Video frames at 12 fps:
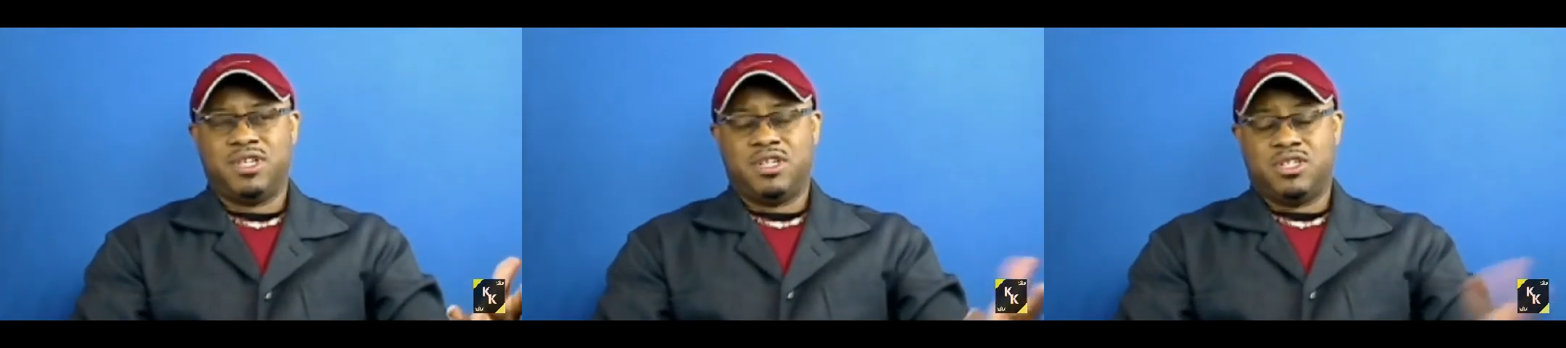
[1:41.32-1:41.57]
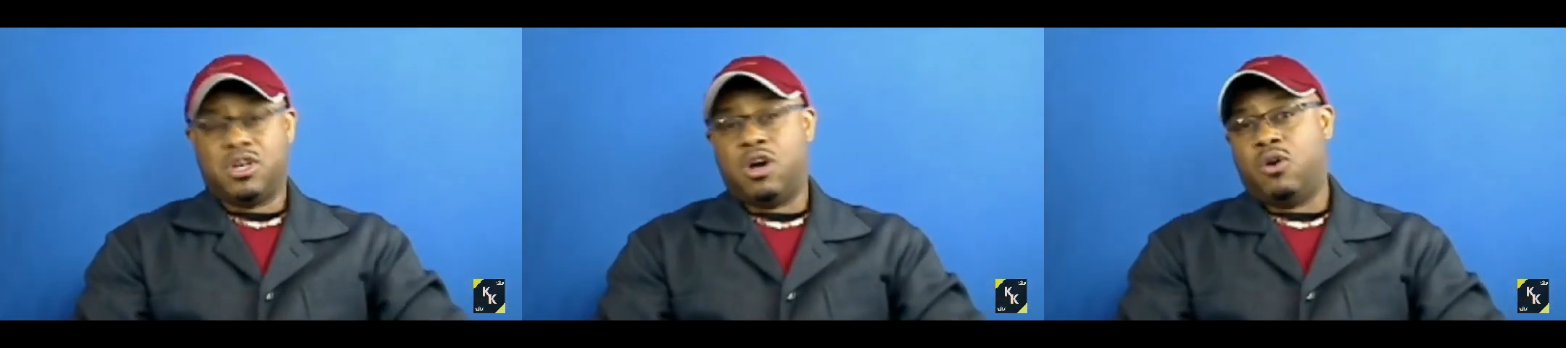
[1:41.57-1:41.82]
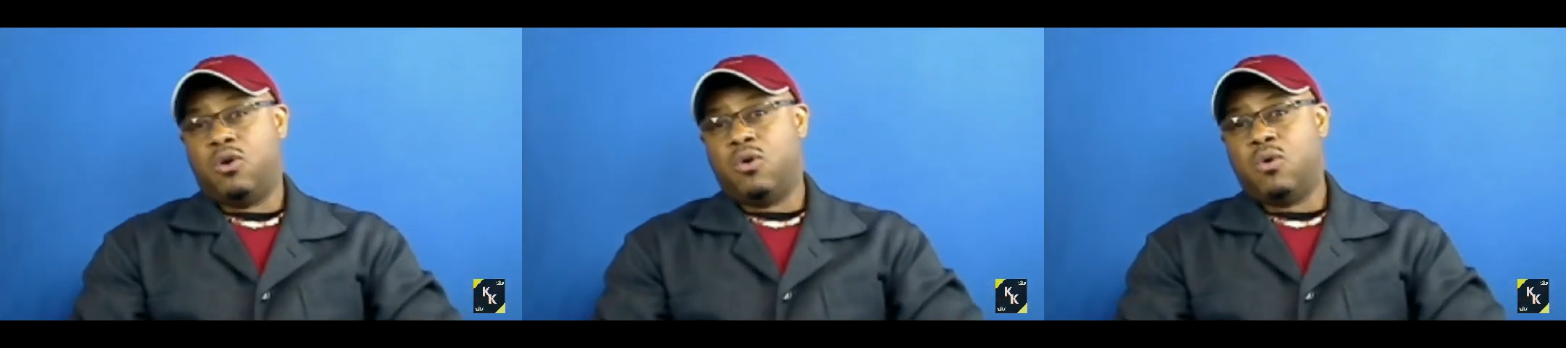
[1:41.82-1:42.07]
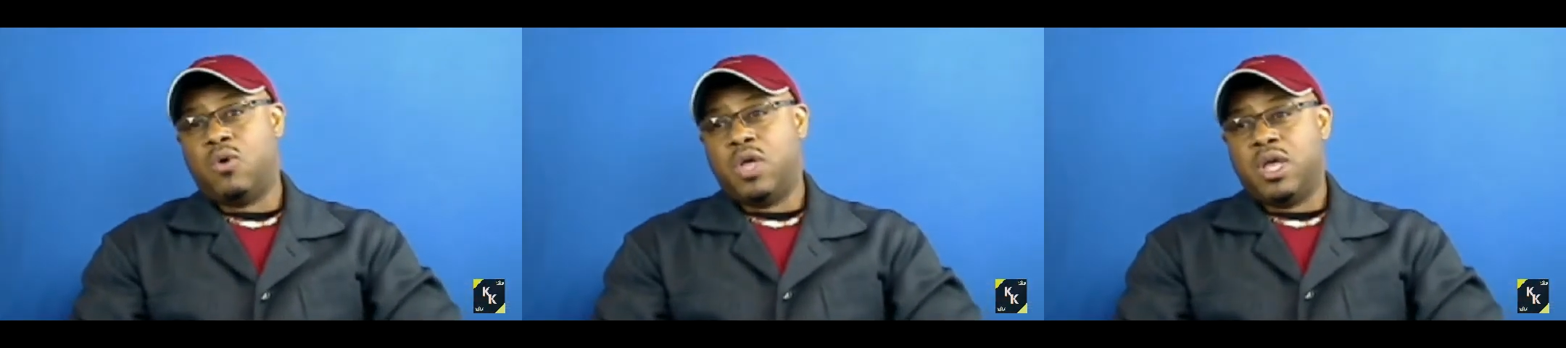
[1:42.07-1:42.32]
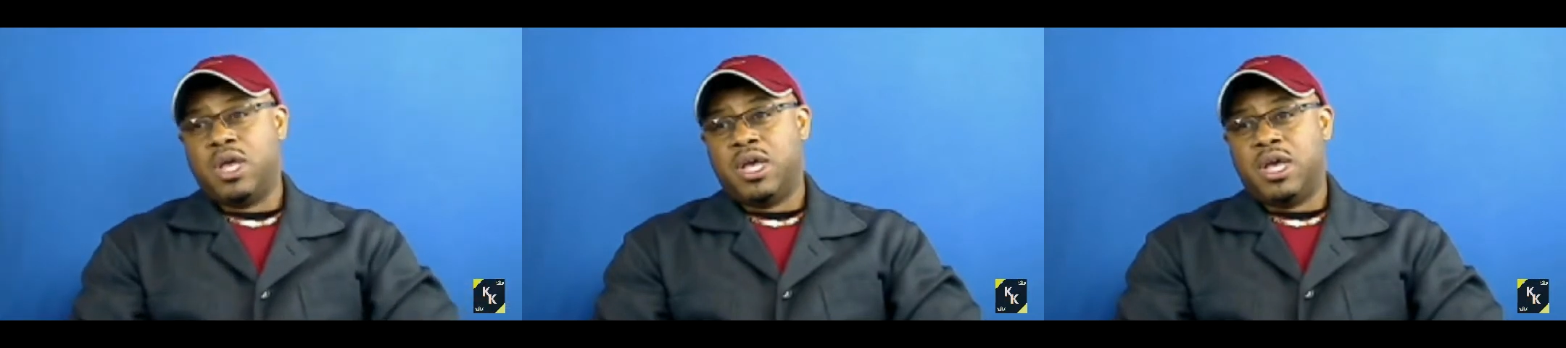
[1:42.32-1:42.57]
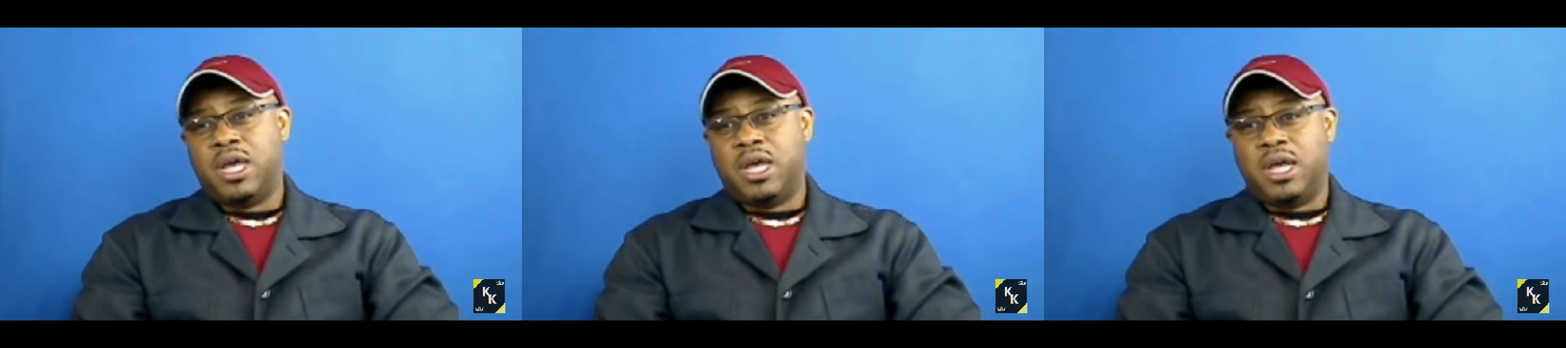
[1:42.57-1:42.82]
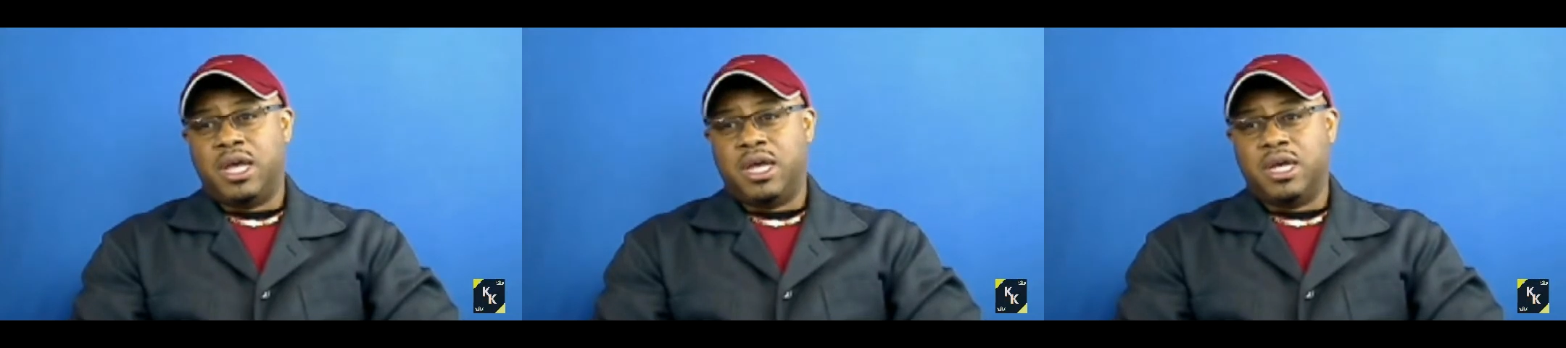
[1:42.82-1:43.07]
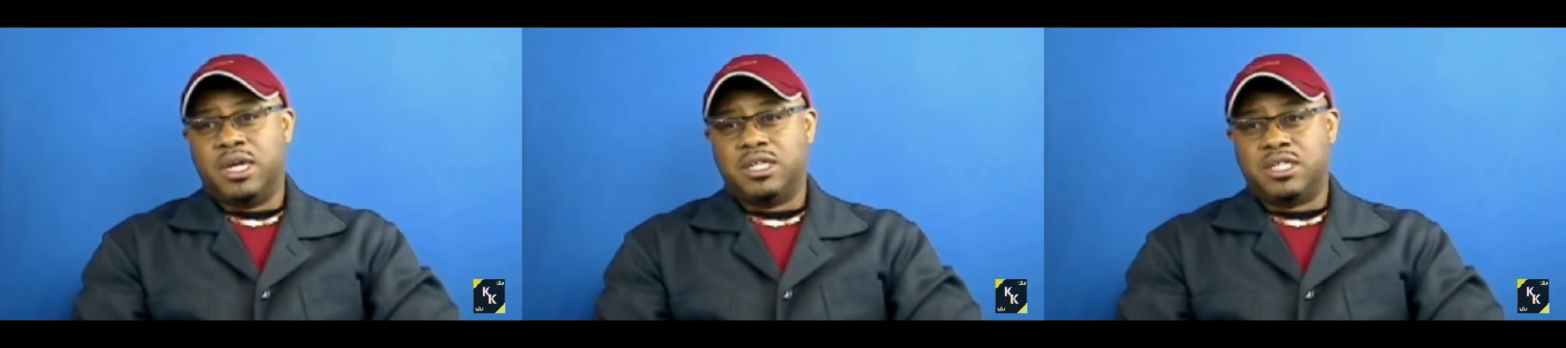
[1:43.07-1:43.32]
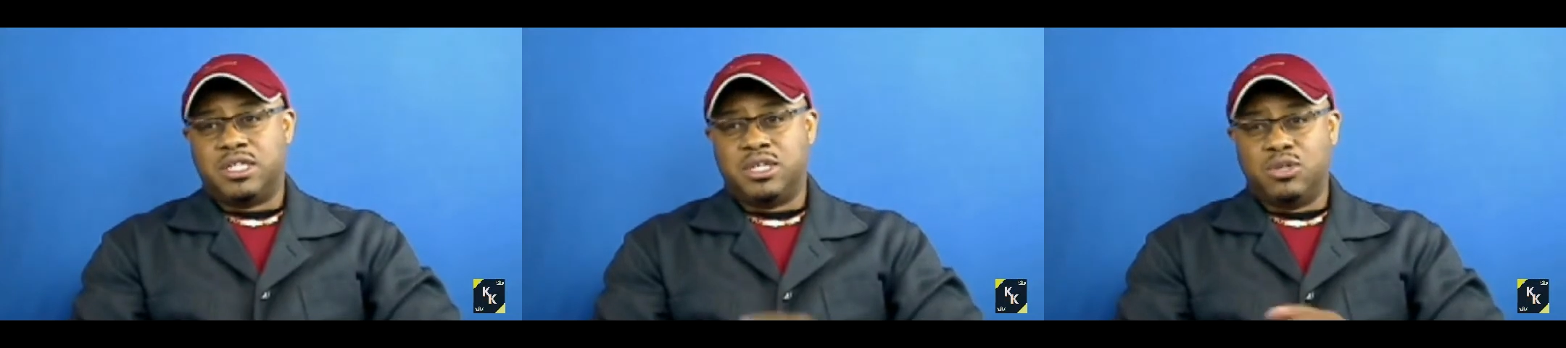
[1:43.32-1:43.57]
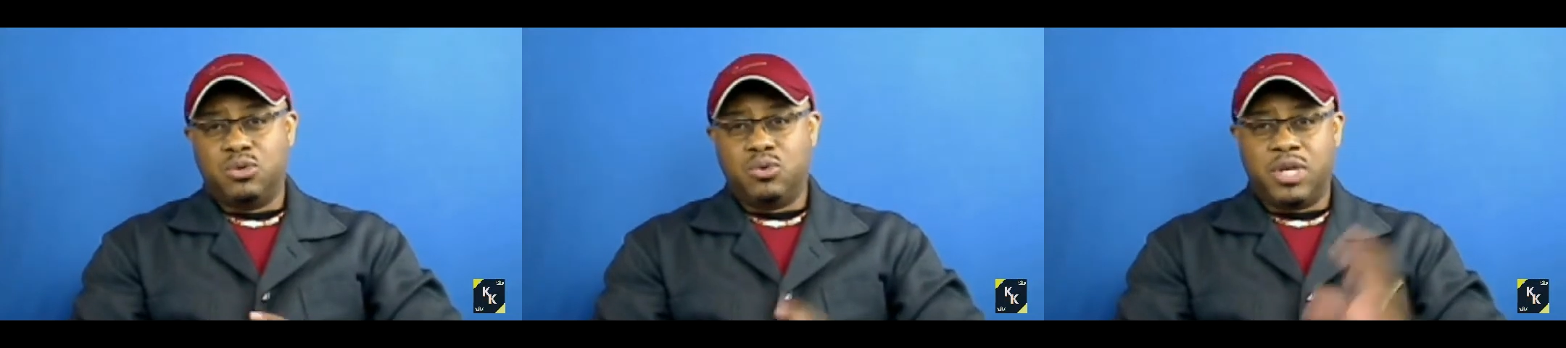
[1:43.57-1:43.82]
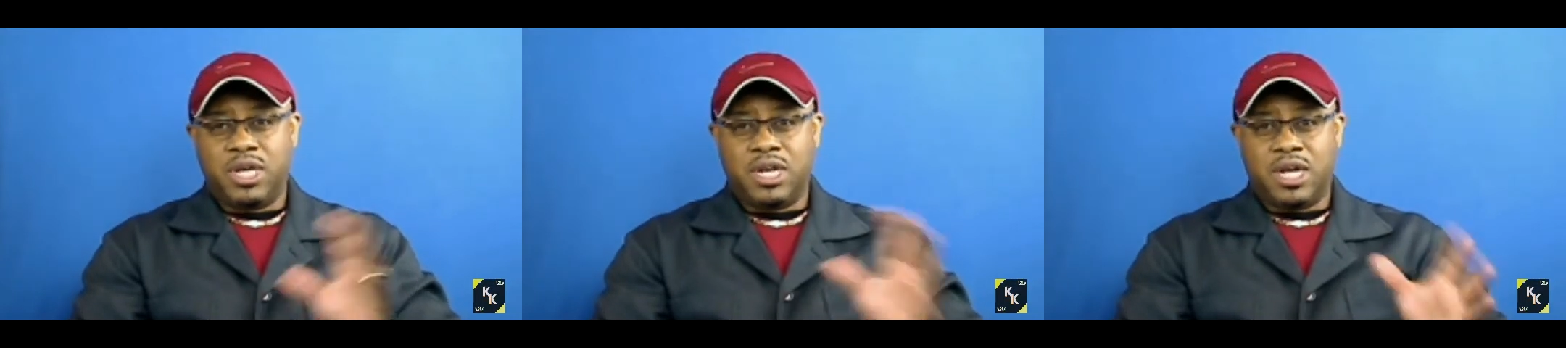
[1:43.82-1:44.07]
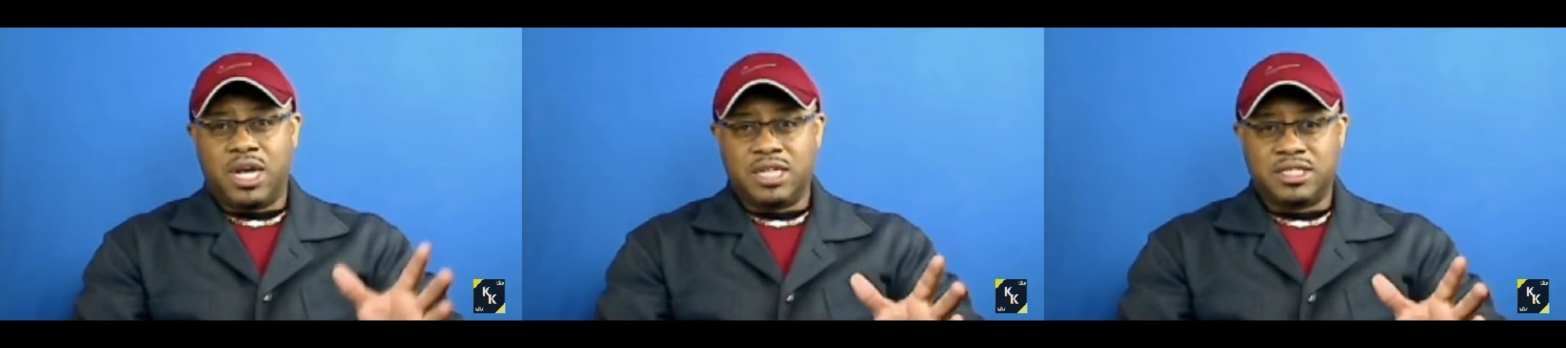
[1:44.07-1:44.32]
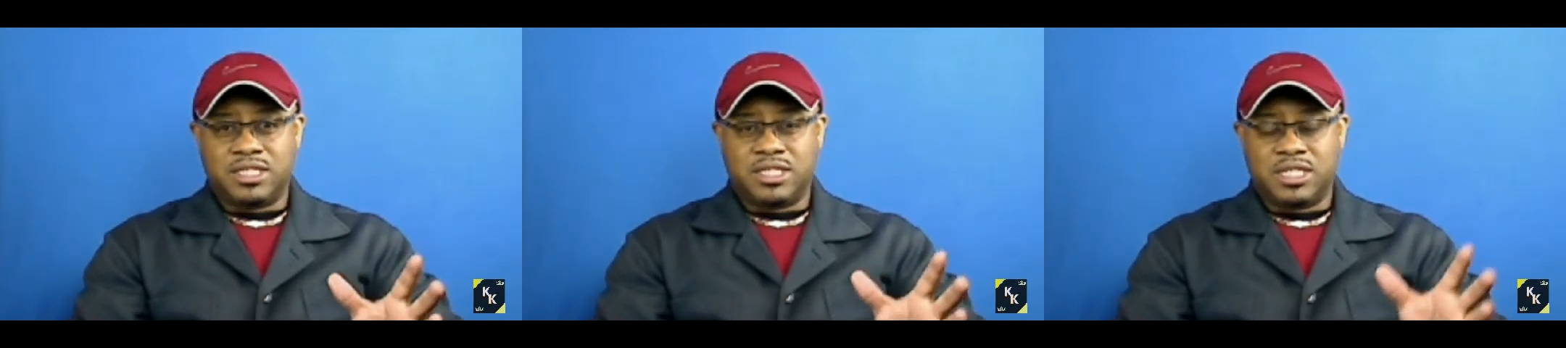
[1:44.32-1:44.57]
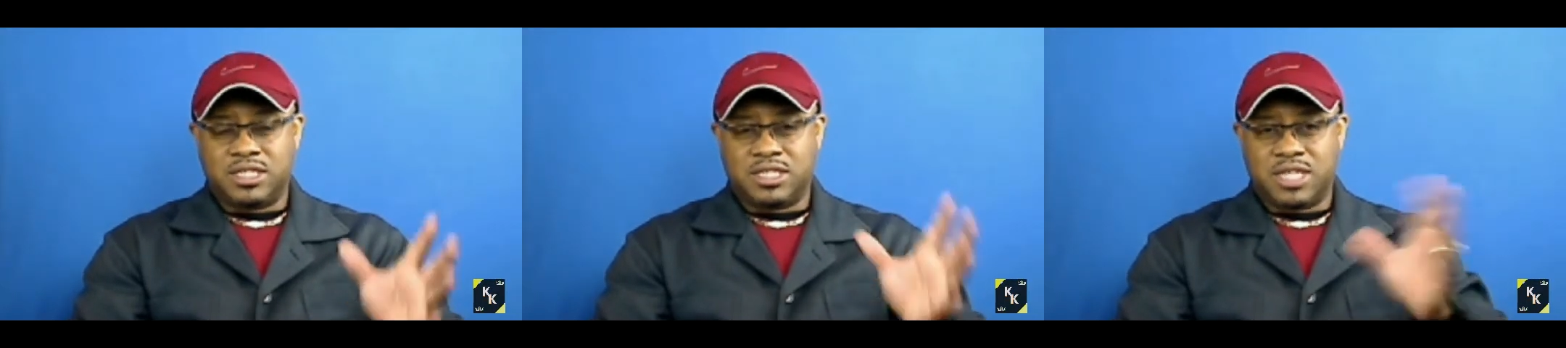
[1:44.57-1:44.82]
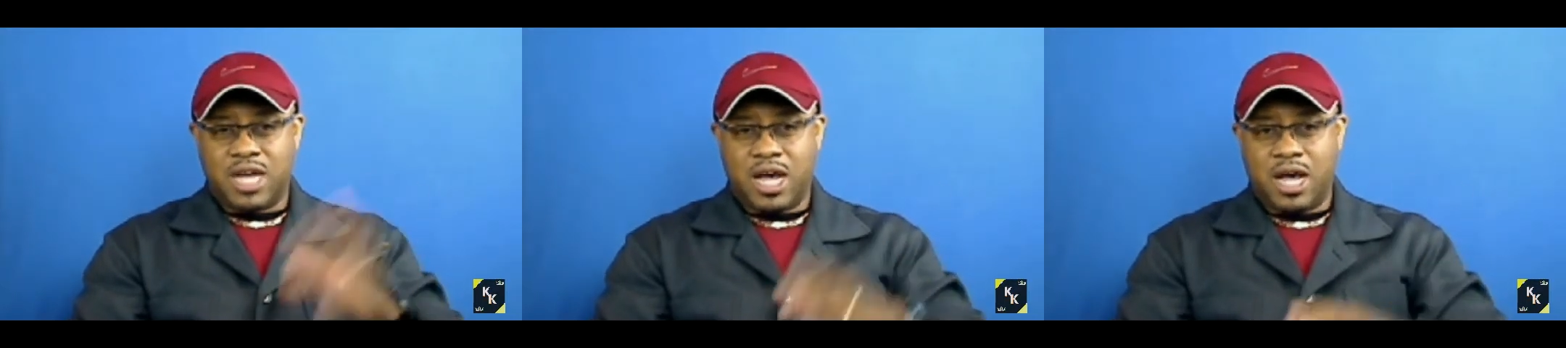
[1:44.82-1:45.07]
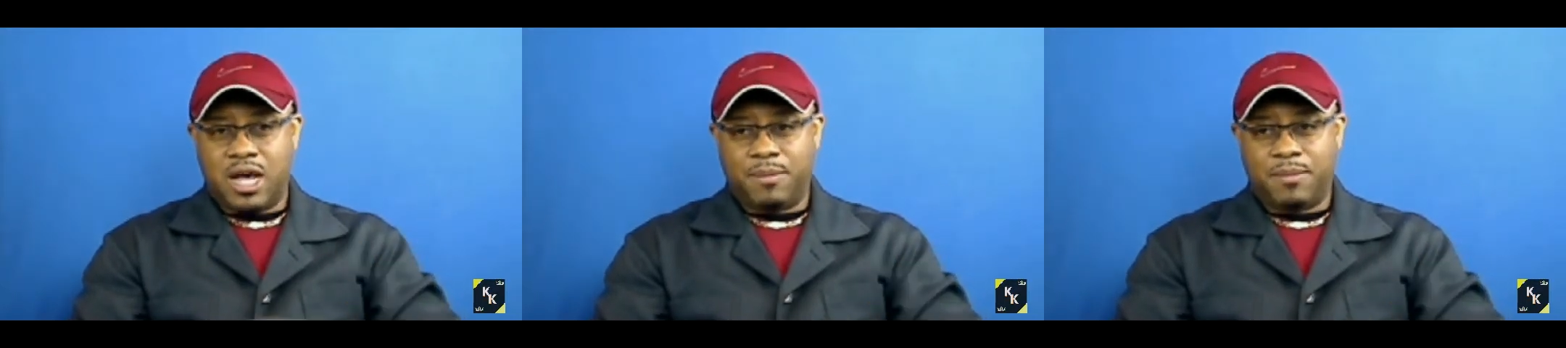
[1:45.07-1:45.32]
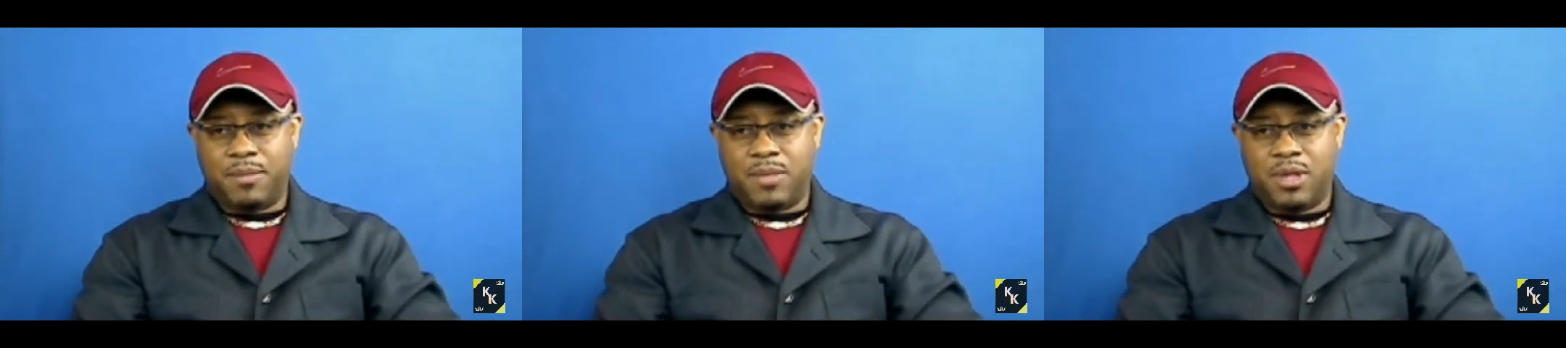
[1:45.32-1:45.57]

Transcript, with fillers: So to get us to stop